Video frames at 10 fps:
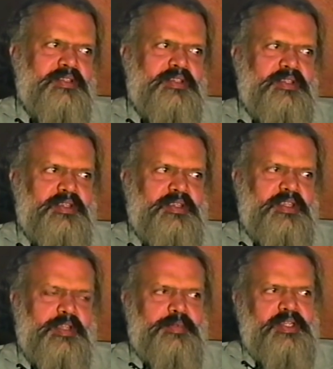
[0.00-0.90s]
the
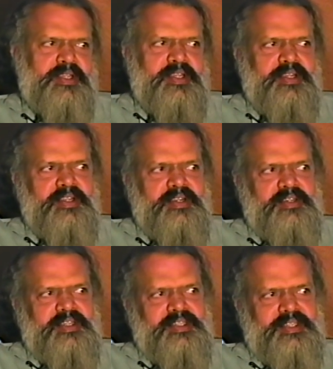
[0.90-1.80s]
habitat and
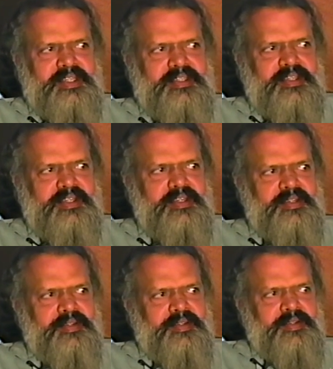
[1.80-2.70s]
things like that,
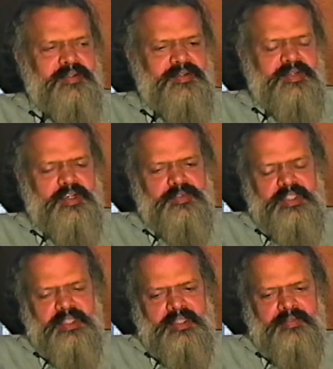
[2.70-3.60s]
or how
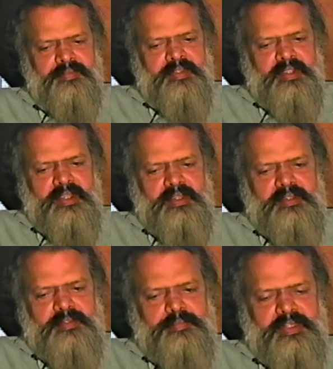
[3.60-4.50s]
it
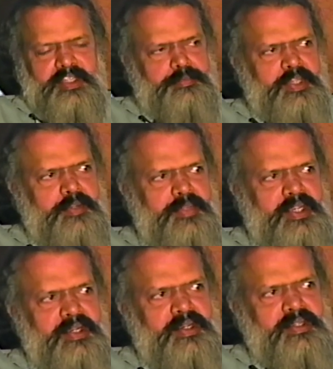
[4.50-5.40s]
is being
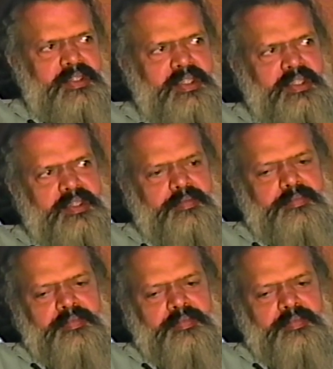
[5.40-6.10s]
made, the